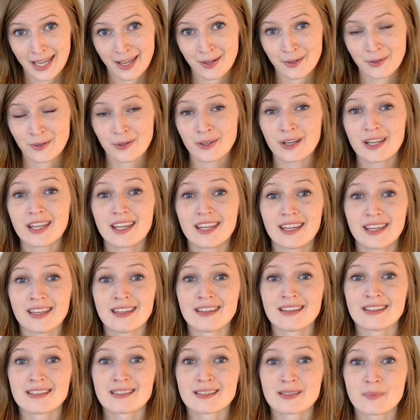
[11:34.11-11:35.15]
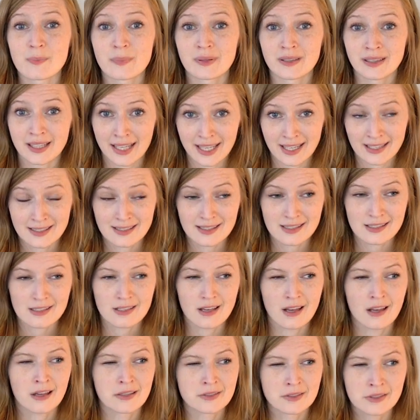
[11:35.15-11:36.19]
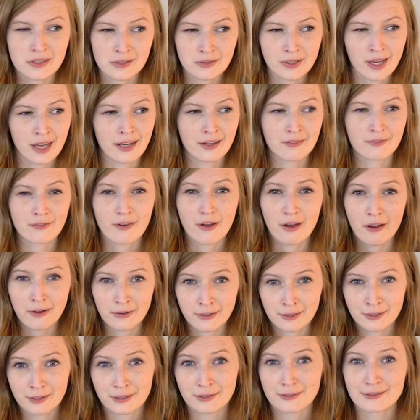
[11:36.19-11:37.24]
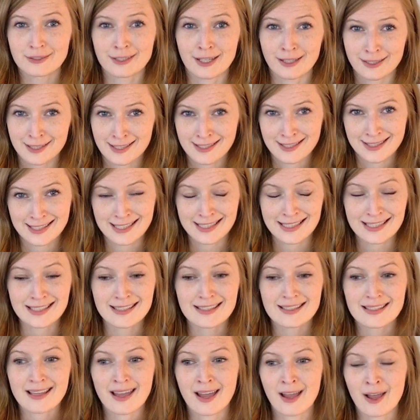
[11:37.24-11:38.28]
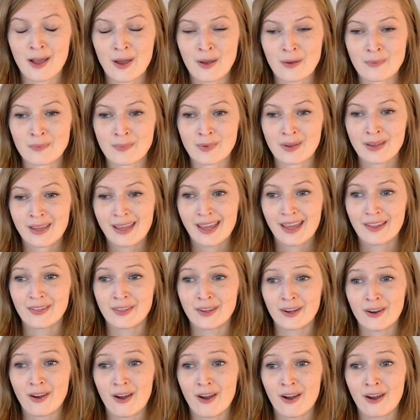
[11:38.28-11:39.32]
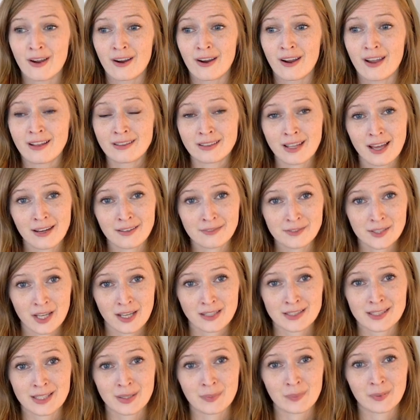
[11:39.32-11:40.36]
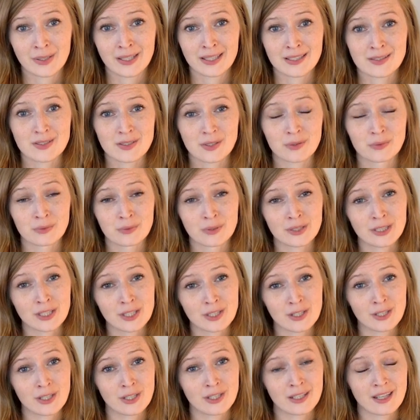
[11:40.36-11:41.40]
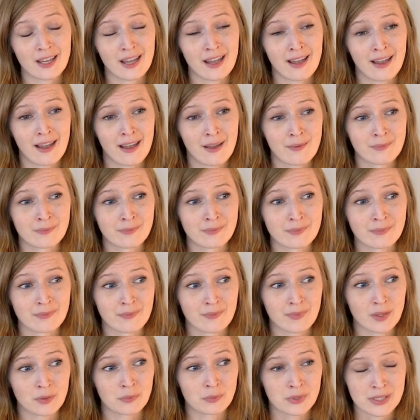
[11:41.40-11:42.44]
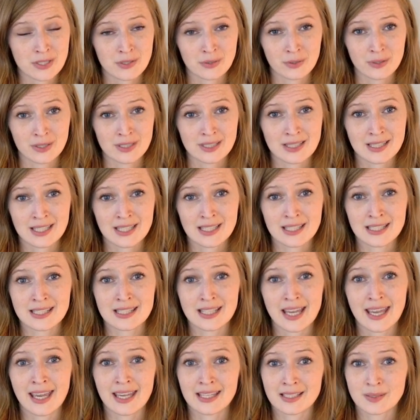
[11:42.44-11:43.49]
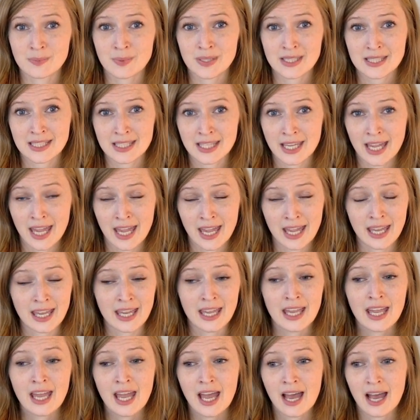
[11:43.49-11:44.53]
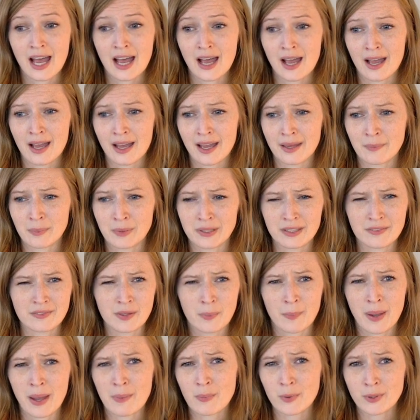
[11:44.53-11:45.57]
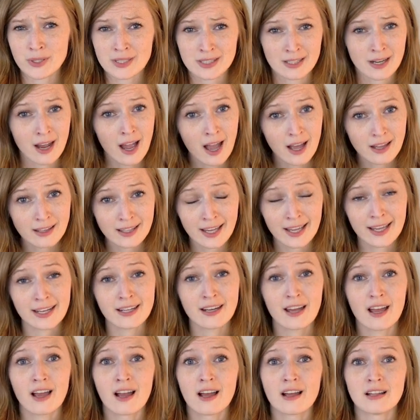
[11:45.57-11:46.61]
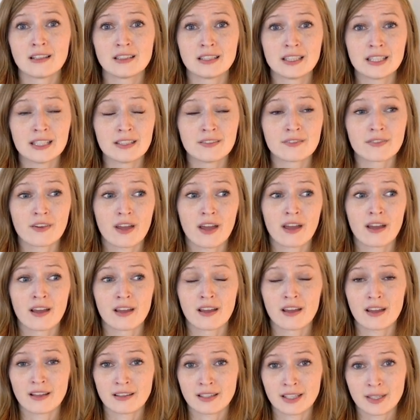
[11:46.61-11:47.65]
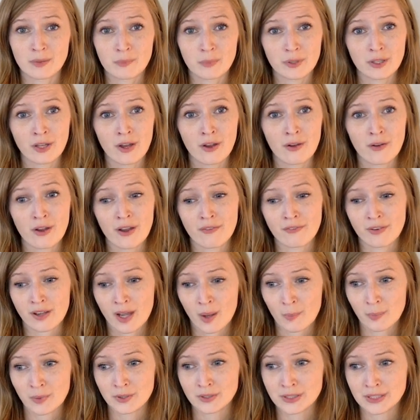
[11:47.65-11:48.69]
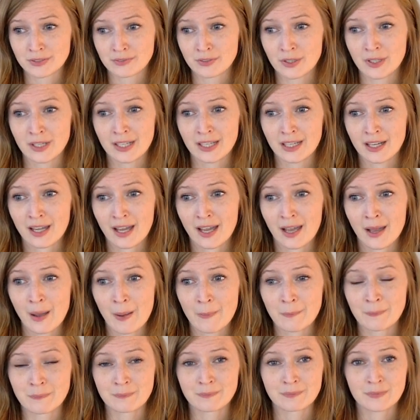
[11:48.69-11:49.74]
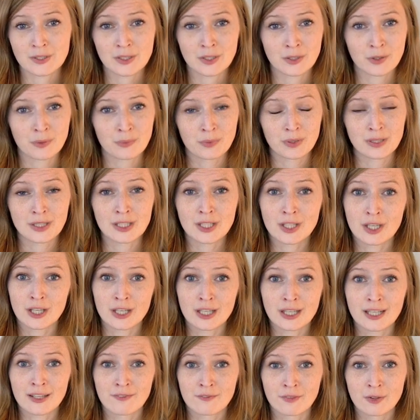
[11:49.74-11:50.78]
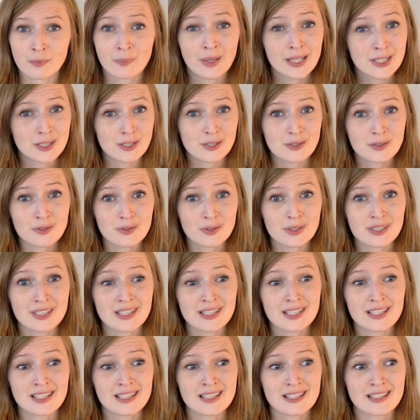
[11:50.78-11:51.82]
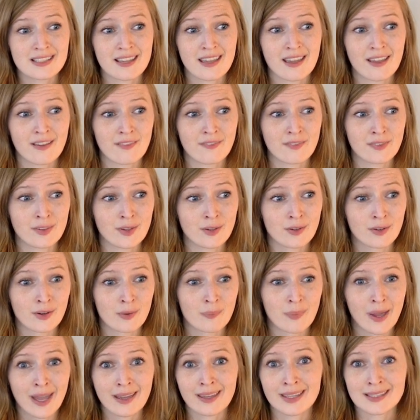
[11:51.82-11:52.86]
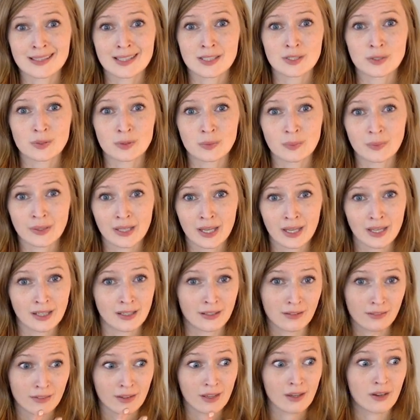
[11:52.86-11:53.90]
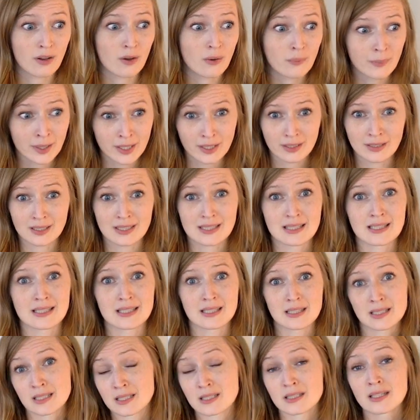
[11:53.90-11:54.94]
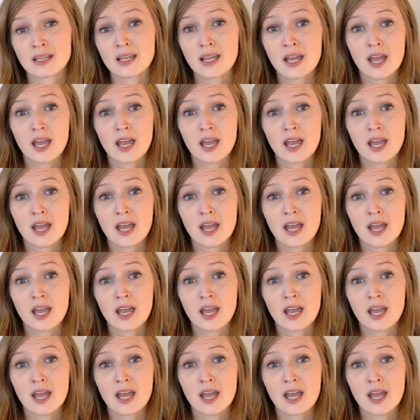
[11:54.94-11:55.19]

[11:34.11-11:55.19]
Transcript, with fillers: category is plants, also kind of under toxicities. Um, there are a lot of toxic plants. A really good um, resource is the ASPCA, uh, I believe the Pet Poison Hotline. I'll leave a link below of a couple different, um, you know, really good information sources if your pet gets into a plant and you think, oh my goodness, this is